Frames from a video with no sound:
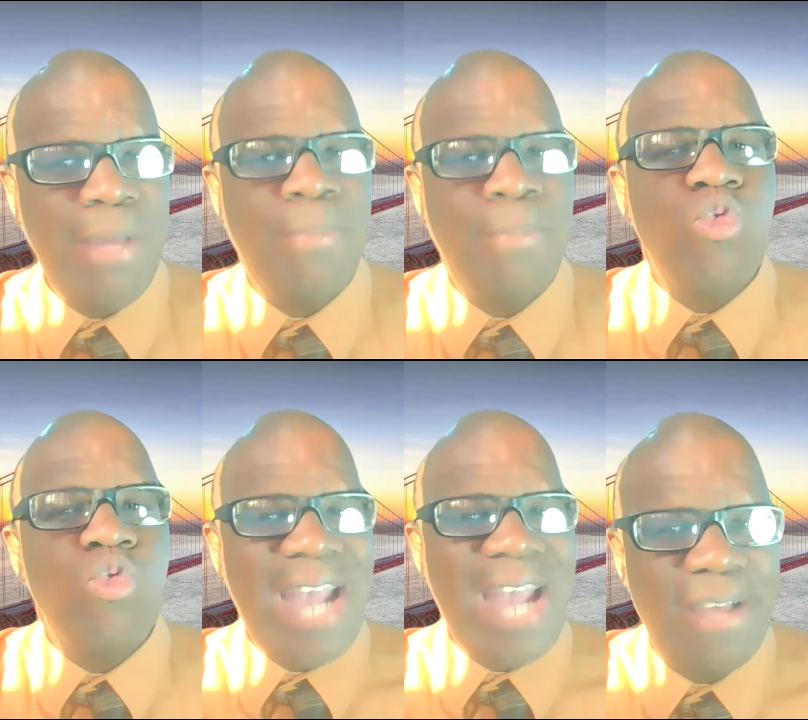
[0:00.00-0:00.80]
people are
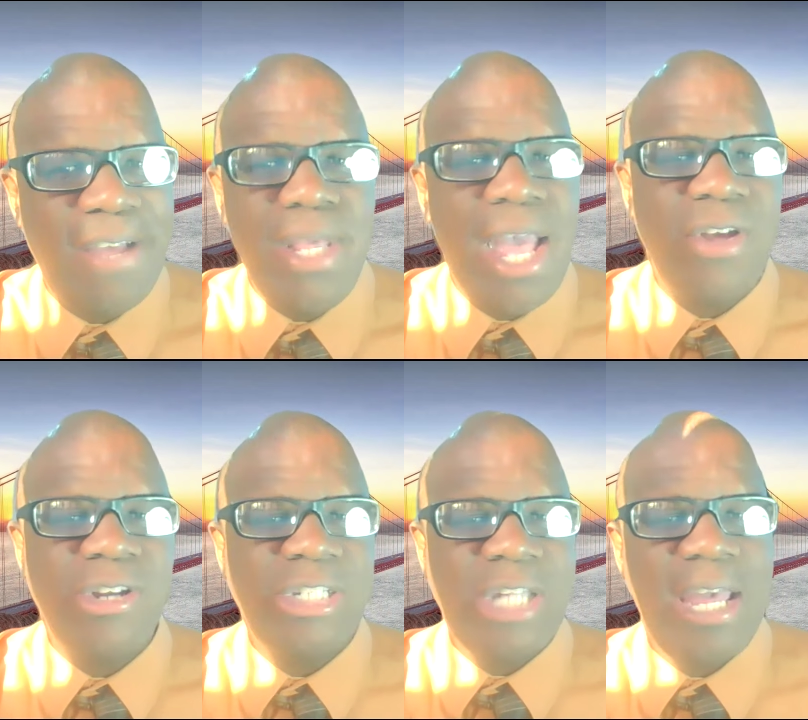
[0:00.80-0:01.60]
writing me and
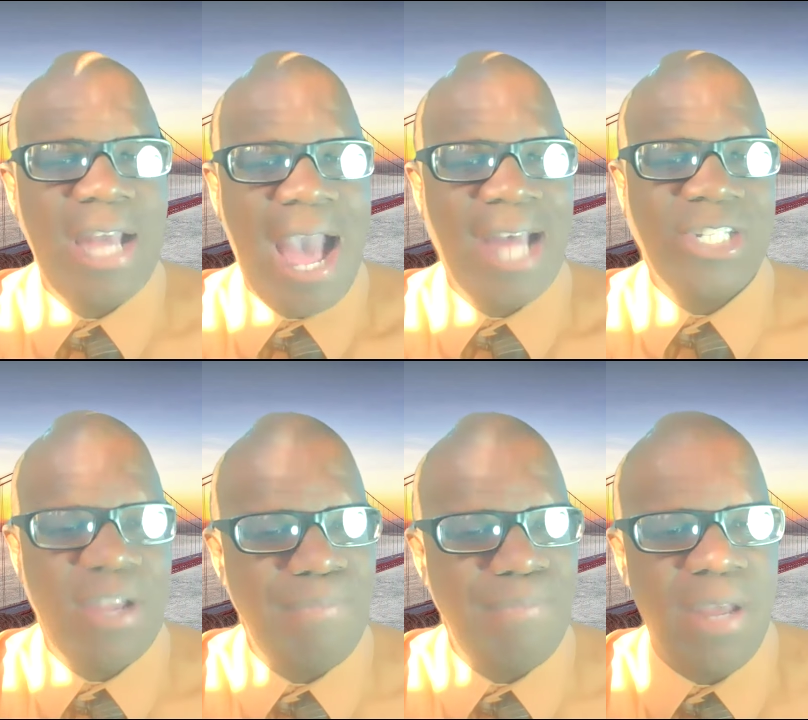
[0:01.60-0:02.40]
they're saying,
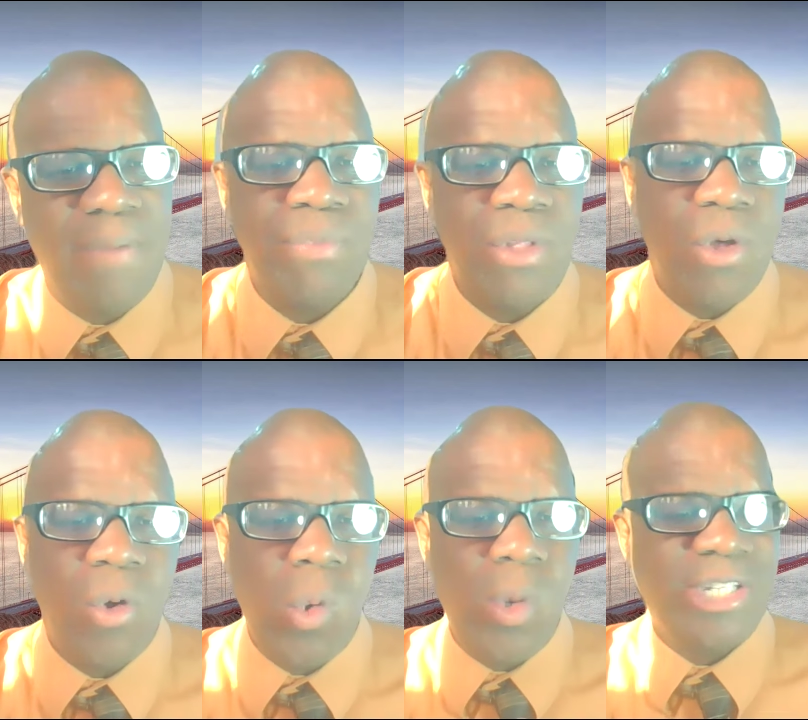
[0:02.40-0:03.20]
asking me,
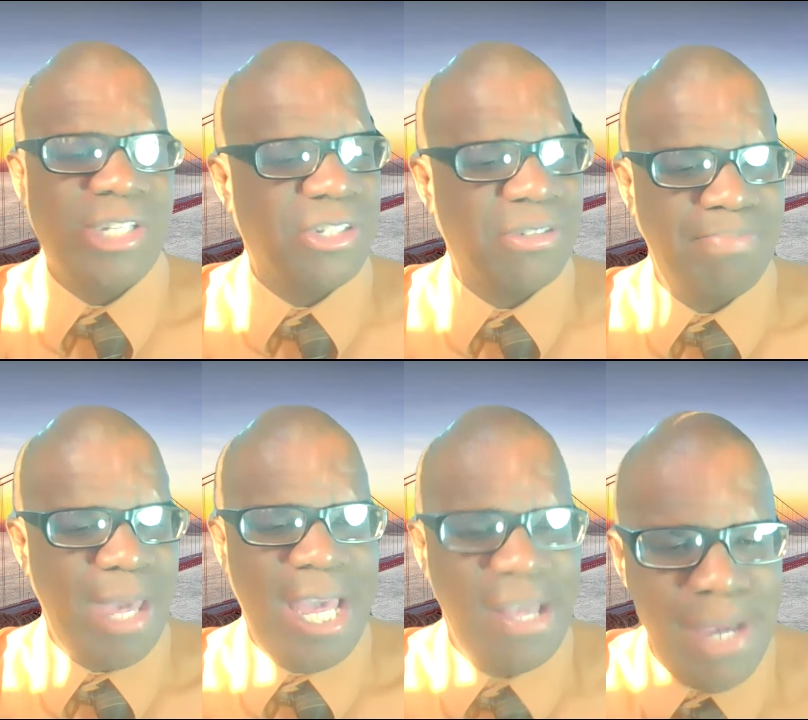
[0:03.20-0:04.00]
who is
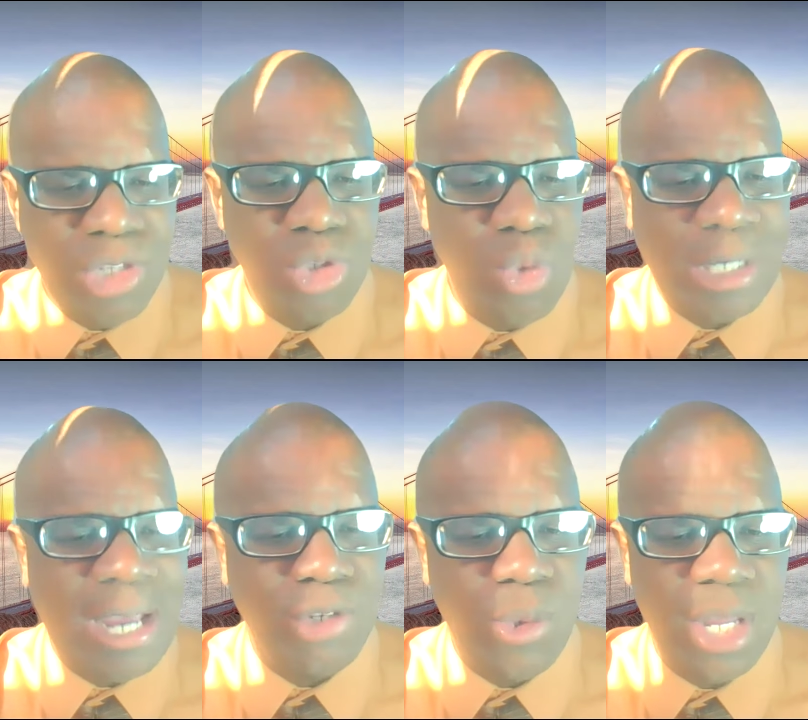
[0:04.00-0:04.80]
paying me to do what
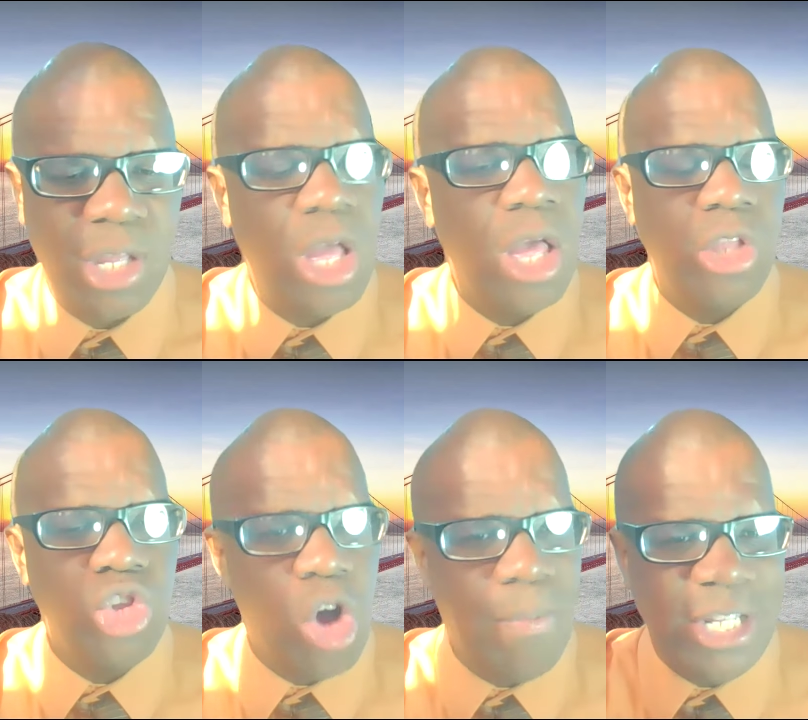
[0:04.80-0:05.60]
I'm doing?
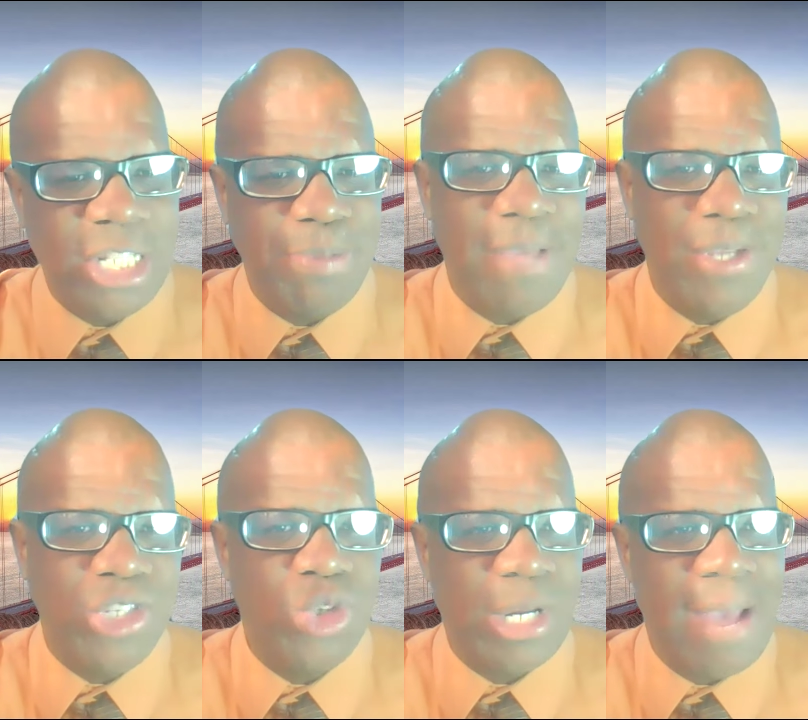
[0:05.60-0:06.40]
Nobody's paying me
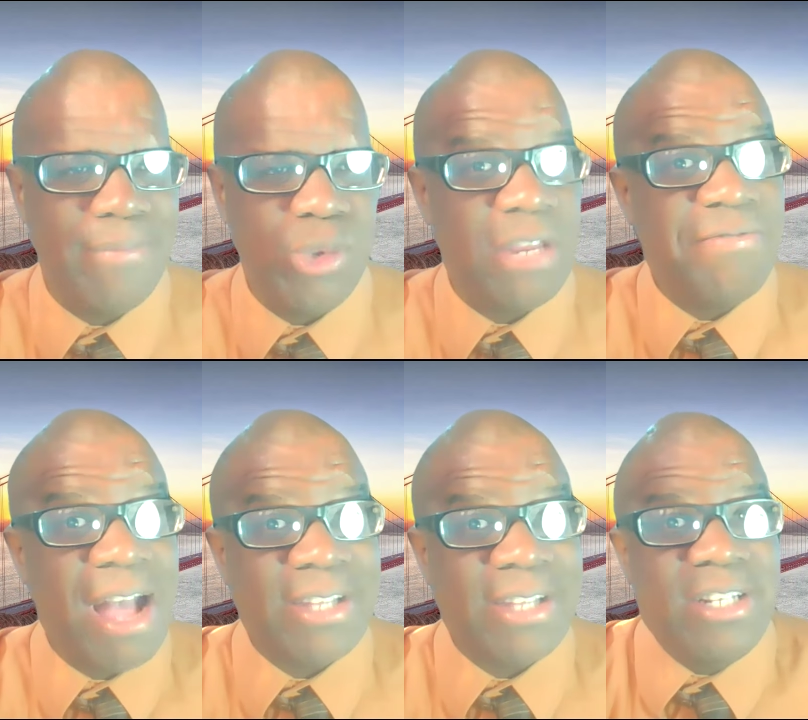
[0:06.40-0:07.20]
to do what I'm doing. In
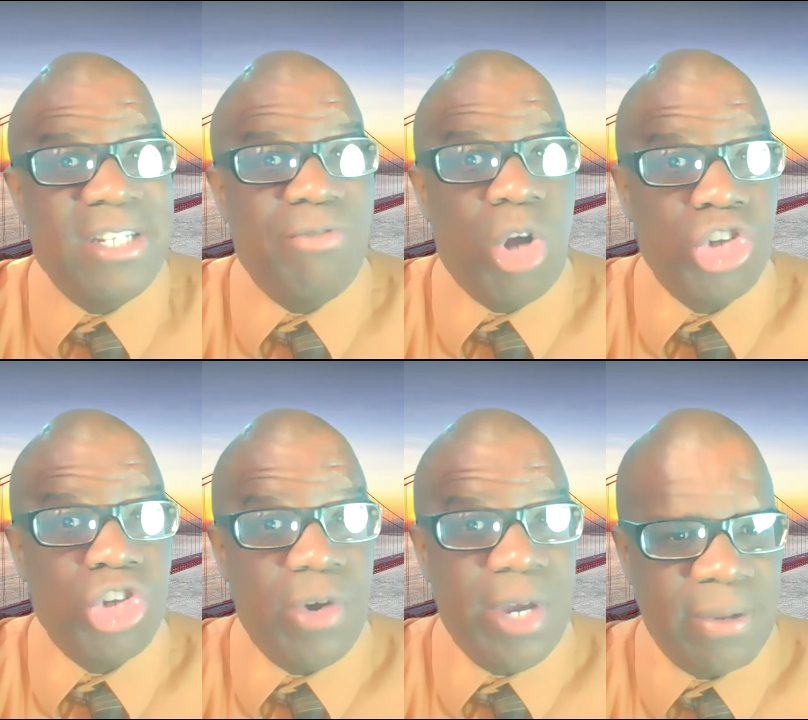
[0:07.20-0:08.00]
fact, I didn't even want to
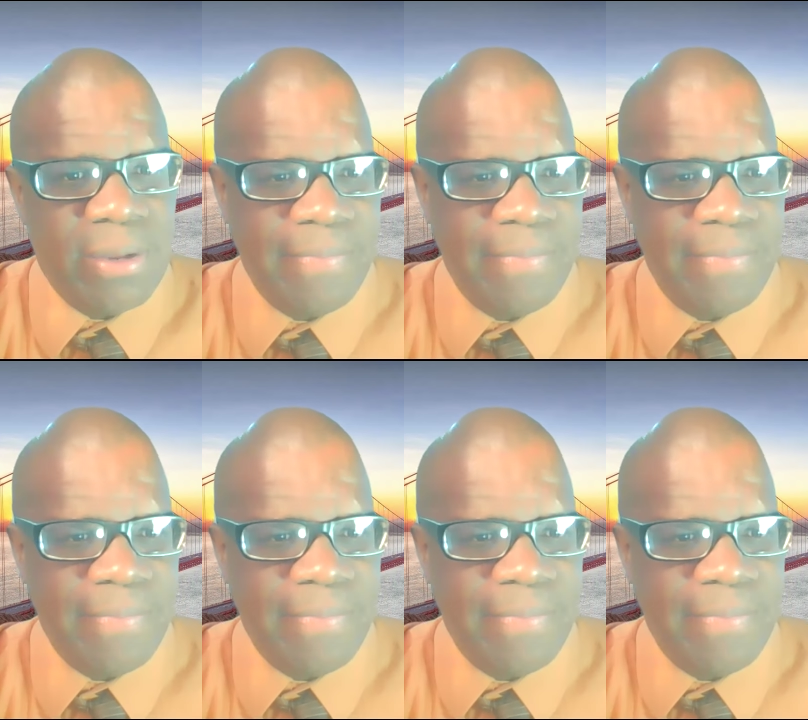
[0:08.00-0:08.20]
do it.